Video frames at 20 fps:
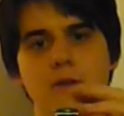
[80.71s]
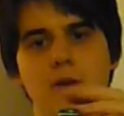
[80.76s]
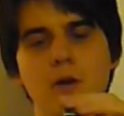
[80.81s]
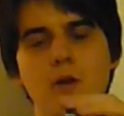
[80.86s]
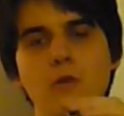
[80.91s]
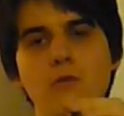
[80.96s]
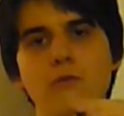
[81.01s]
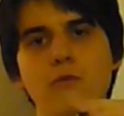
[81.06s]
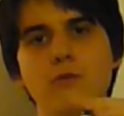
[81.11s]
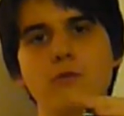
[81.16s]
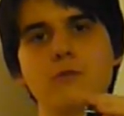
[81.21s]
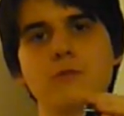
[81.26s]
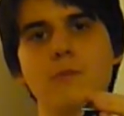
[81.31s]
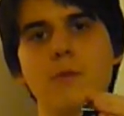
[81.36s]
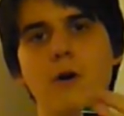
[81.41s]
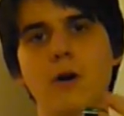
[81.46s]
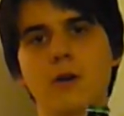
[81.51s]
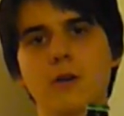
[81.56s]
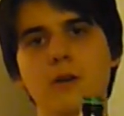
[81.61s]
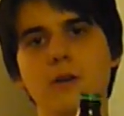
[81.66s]
Whole Foods
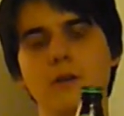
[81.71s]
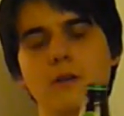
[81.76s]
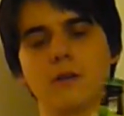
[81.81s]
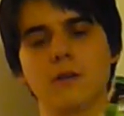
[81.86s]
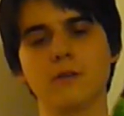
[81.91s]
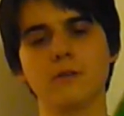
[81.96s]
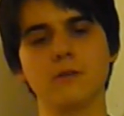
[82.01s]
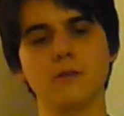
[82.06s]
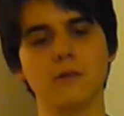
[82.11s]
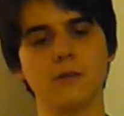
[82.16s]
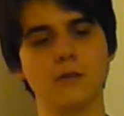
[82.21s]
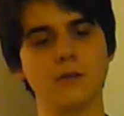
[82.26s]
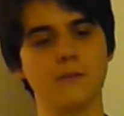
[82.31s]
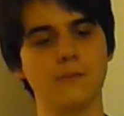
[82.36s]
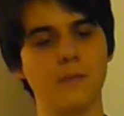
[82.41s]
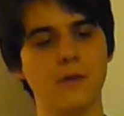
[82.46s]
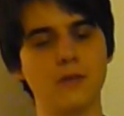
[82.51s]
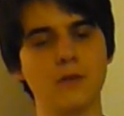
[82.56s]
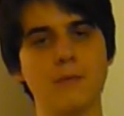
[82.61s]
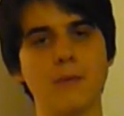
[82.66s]
Market in
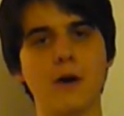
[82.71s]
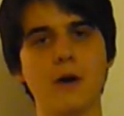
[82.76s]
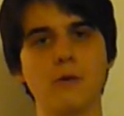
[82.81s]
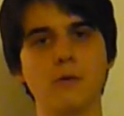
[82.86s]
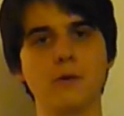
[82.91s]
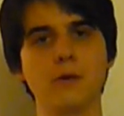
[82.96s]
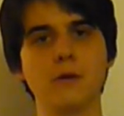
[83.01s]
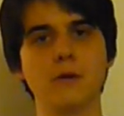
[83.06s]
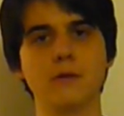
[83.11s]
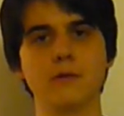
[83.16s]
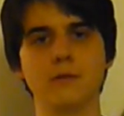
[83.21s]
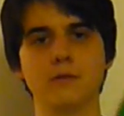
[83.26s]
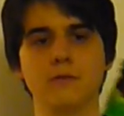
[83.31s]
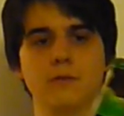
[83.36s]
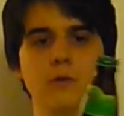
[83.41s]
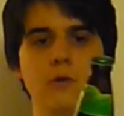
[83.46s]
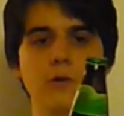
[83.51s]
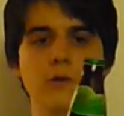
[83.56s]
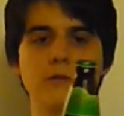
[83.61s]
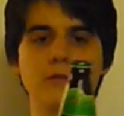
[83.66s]
the Bowery in New
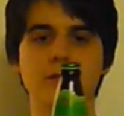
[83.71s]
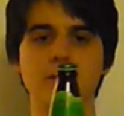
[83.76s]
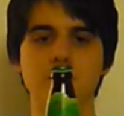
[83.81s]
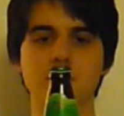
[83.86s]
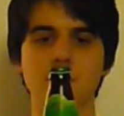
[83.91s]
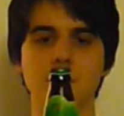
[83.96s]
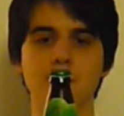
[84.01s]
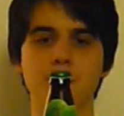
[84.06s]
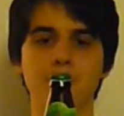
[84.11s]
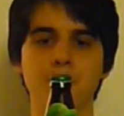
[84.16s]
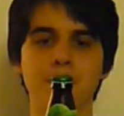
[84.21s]
York City.